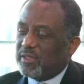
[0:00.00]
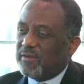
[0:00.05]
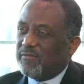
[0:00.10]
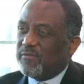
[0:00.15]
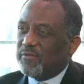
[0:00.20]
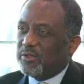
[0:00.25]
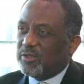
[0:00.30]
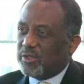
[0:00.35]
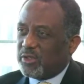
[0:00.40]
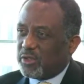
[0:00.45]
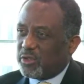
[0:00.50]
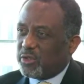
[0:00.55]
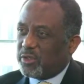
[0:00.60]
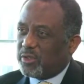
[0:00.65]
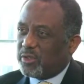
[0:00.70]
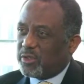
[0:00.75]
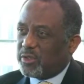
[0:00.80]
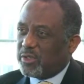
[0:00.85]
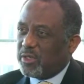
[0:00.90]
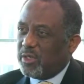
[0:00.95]
and
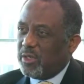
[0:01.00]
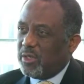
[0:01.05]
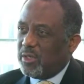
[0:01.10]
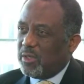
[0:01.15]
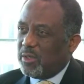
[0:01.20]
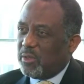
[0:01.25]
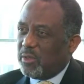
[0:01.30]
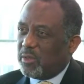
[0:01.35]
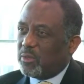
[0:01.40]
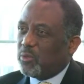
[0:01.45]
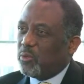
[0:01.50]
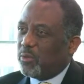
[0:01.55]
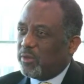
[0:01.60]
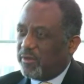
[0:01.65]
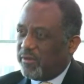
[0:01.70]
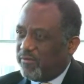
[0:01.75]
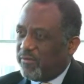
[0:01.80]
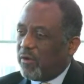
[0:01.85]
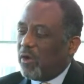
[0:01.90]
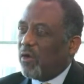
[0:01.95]
physicians who are
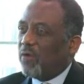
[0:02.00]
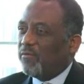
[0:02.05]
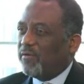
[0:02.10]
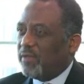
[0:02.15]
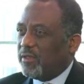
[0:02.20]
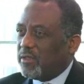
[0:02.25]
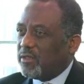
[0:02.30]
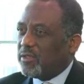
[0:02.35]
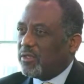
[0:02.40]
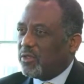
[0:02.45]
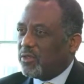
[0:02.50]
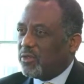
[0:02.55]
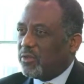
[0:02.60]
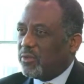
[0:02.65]
involved in this issue?